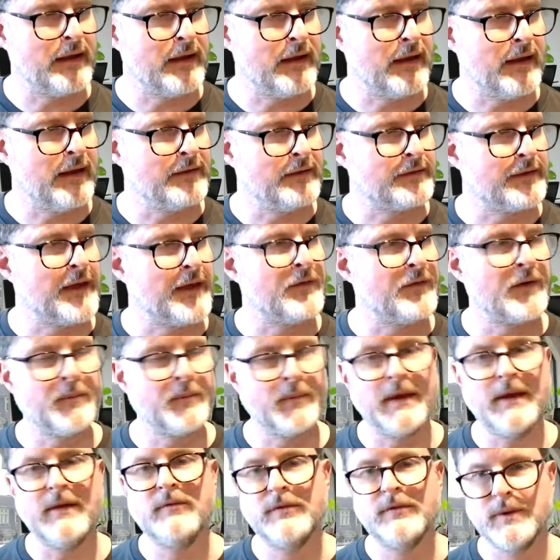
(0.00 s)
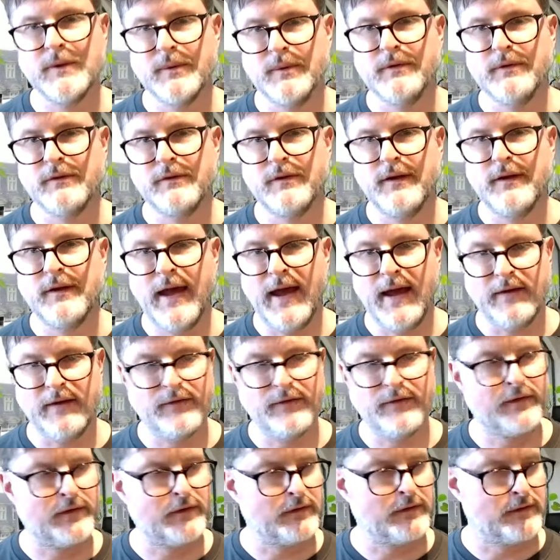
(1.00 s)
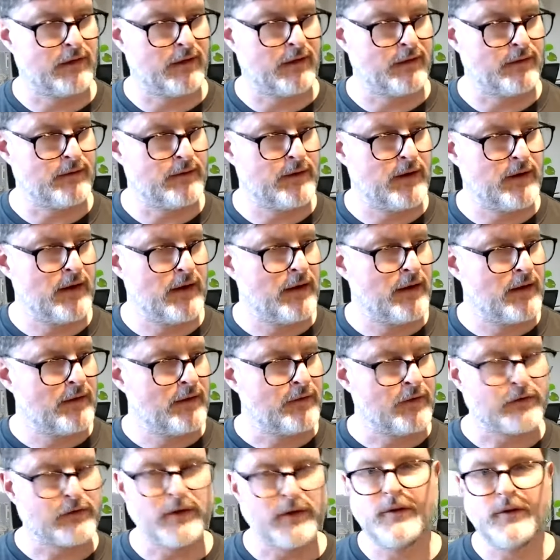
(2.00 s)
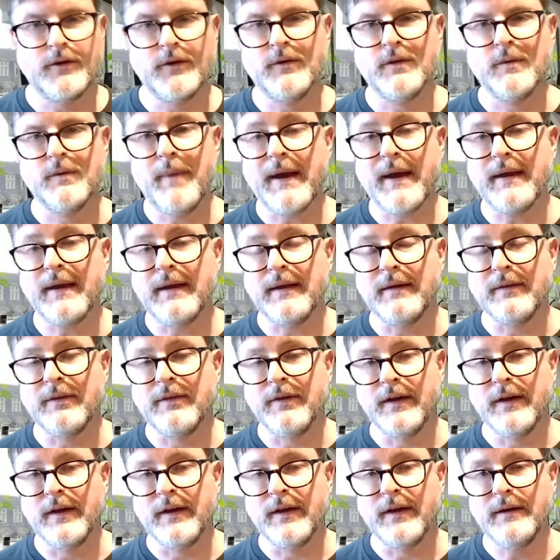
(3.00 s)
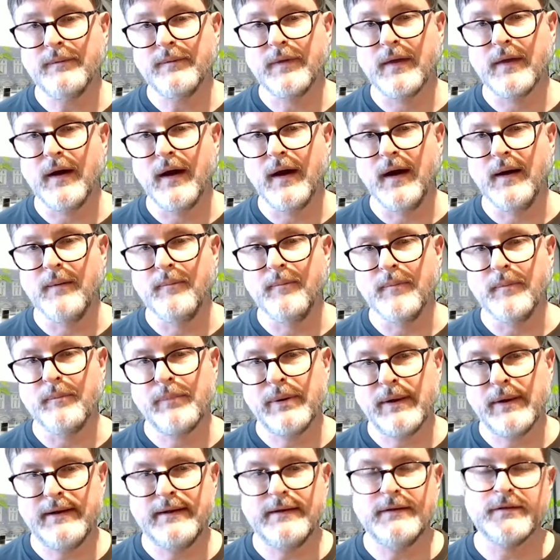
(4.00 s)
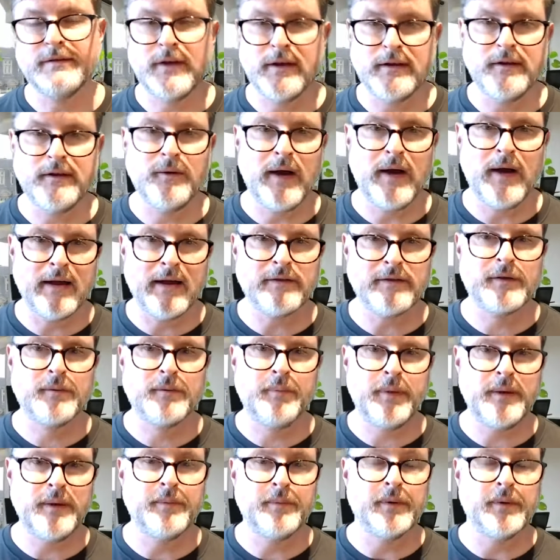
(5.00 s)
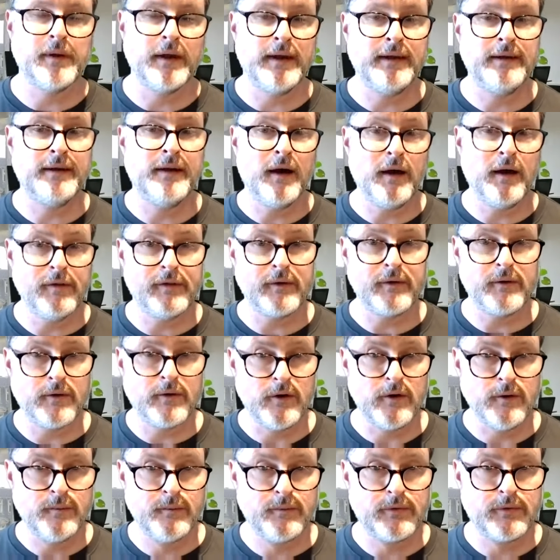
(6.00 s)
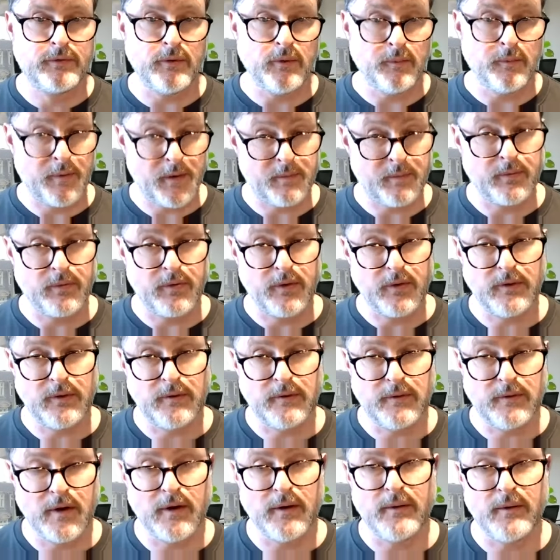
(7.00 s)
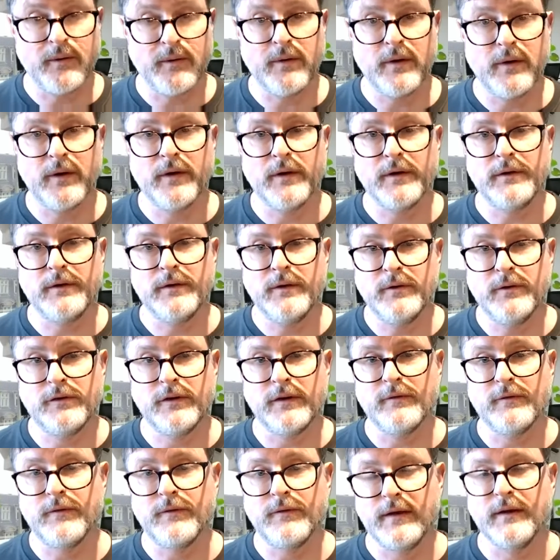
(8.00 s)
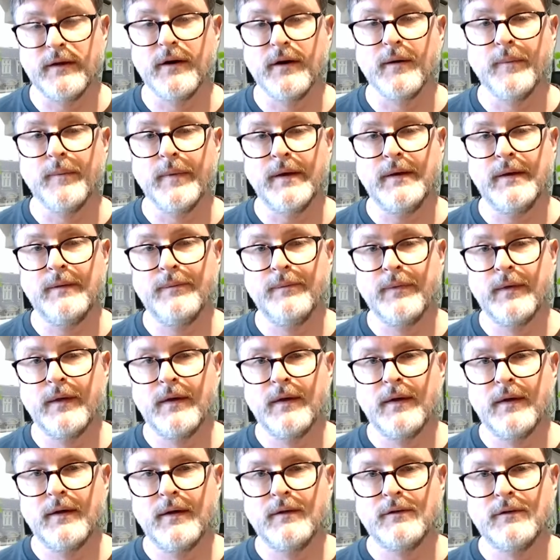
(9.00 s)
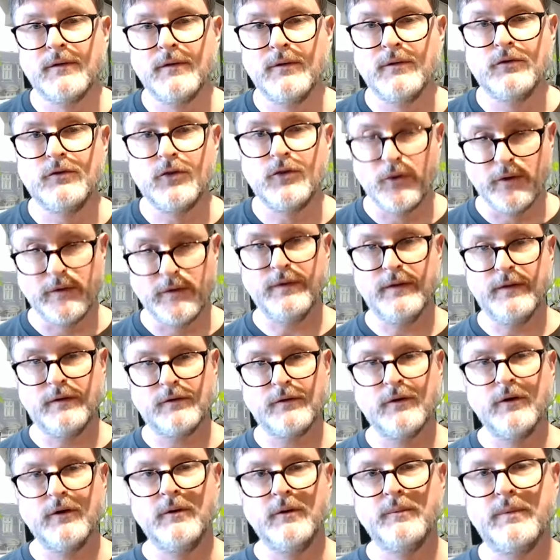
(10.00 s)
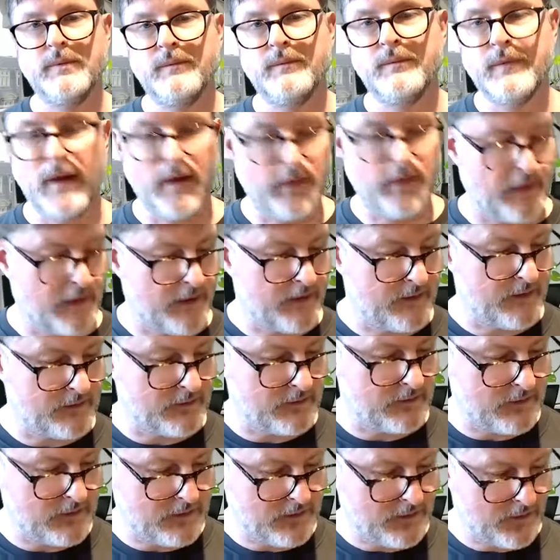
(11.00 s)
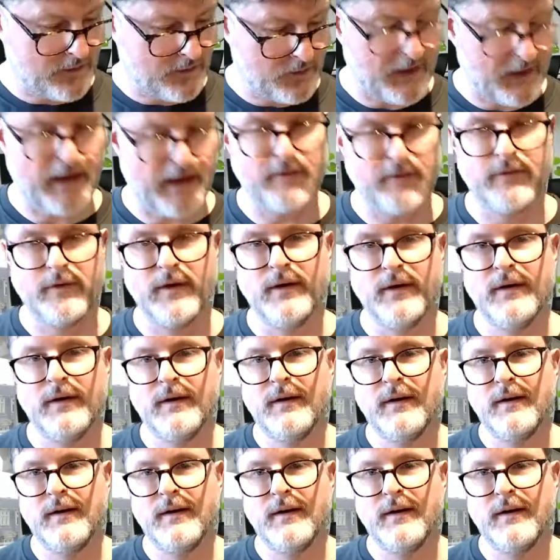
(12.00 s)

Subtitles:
is giving me influence and heft. So if I was going to do the begging thing, please can you ask people in other groups or people that you know using VidNami to join this group, and then we have a